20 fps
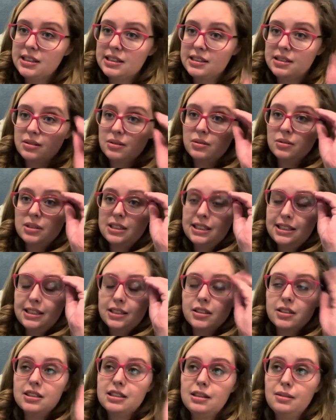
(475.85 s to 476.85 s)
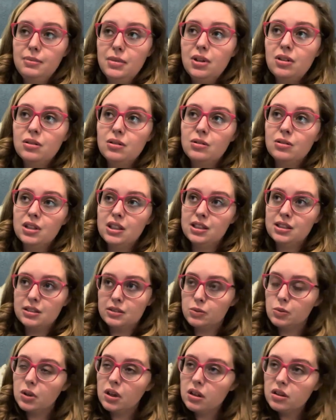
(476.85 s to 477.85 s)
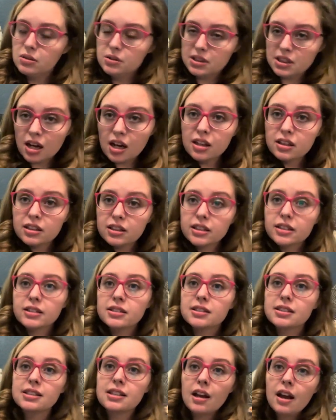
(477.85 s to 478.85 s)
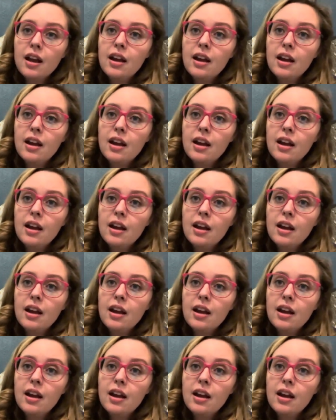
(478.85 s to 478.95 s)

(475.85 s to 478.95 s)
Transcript: So Sierra Simone is one of those authors